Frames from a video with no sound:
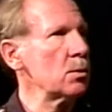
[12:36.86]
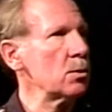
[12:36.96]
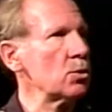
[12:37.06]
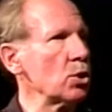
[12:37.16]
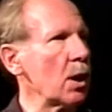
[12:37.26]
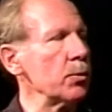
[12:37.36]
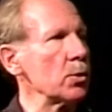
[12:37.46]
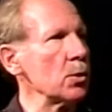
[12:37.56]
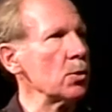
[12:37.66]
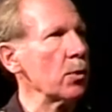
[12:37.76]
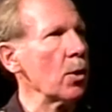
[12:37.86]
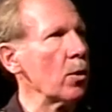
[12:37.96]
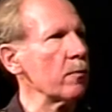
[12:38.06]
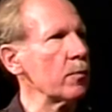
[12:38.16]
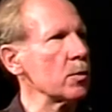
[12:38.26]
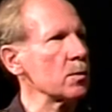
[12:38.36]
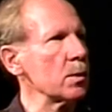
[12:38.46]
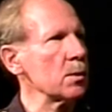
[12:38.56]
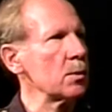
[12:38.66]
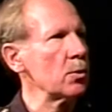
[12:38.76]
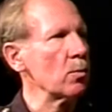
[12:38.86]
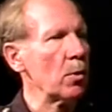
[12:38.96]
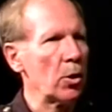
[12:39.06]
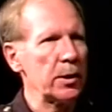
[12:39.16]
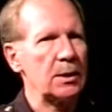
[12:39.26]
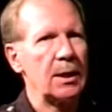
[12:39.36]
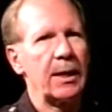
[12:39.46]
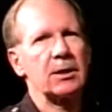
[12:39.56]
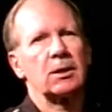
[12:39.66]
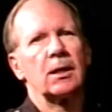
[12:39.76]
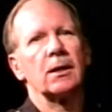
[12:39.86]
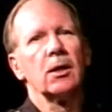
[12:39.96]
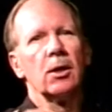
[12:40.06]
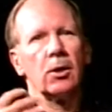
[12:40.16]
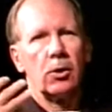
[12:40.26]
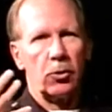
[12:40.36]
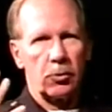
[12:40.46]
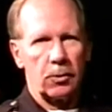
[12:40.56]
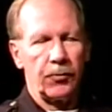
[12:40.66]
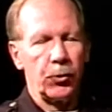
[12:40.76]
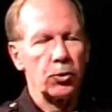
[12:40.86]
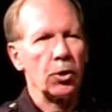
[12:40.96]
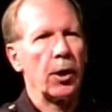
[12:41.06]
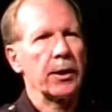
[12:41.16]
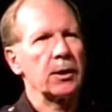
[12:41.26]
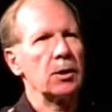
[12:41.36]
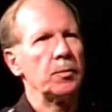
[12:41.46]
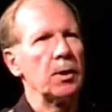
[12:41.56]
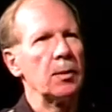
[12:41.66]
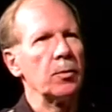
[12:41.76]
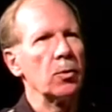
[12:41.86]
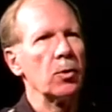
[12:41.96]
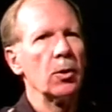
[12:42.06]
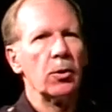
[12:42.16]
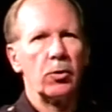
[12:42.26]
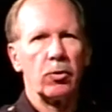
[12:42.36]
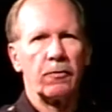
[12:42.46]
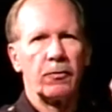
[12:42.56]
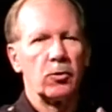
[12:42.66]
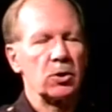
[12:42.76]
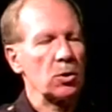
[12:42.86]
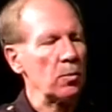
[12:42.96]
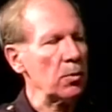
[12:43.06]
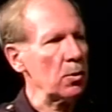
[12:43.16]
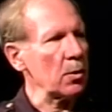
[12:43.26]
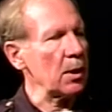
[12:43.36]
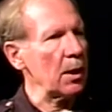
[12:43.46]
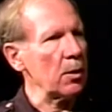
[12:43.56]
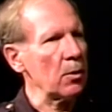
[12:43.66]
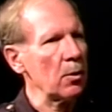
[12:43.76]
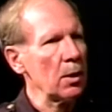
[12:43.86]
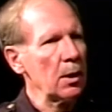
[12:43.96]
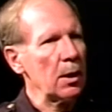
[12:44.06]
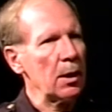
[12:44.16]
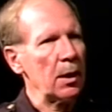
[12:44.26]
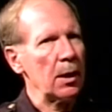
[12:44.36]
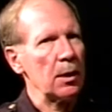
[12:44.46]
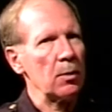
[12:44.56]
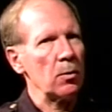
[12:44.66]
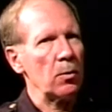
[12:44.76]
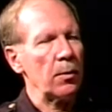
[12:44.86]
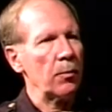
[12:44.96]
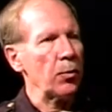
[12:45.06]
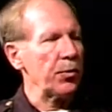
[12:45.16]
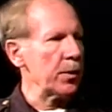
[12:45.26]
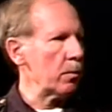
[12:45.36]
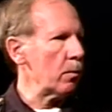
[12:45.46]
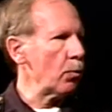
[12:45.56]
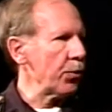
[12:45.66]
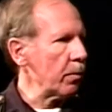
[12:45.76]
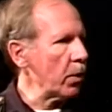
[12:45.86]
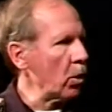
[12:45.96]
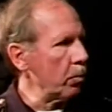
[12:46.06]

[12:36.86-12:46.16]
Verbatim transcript: job you can do in law enforcement. Oh, you're absolutely. Multitasking, you're you're talking to people, you're the first communicator and with the with the mobile